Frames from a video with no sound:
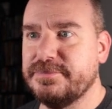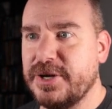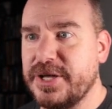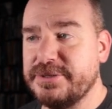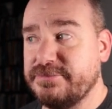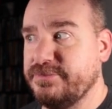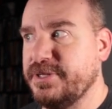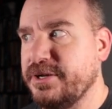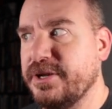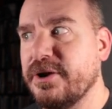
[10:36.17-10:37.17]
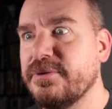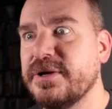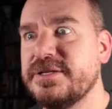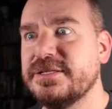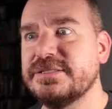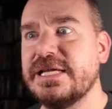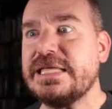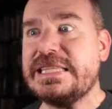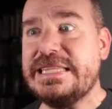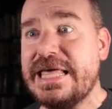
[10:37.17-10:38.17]
but there you go. It did not
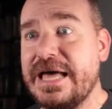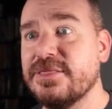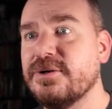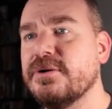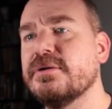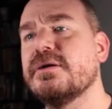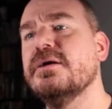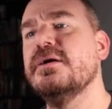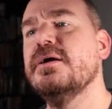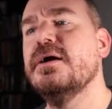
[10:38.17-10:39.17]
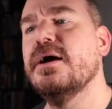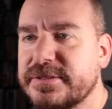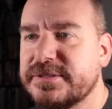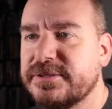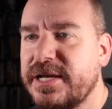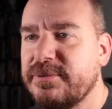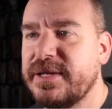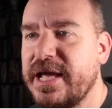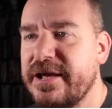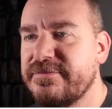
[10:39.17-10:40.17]
take that long. So now
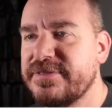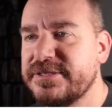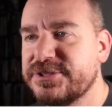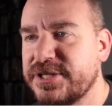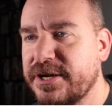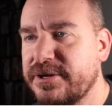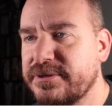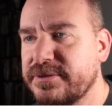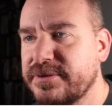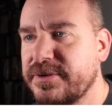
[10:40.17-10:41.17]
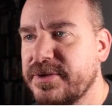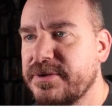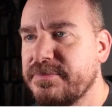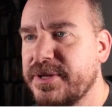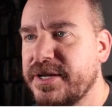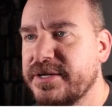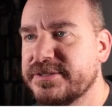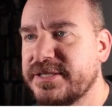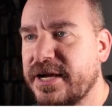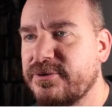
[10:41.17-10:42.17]
we have this share, but it
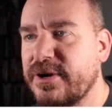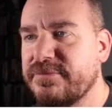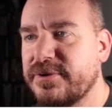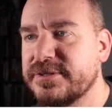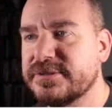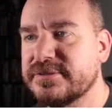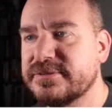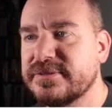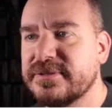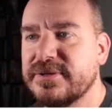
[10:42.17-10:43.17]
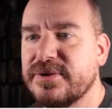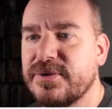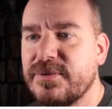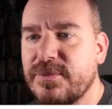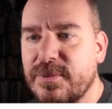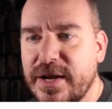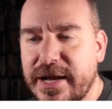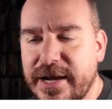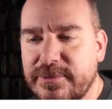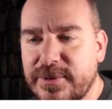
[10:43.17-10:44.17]
is not referenced. What
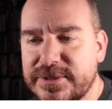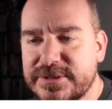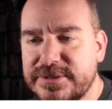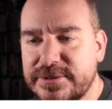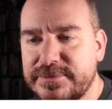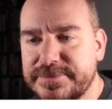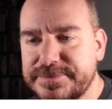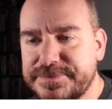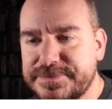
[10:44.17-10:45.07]
I want to do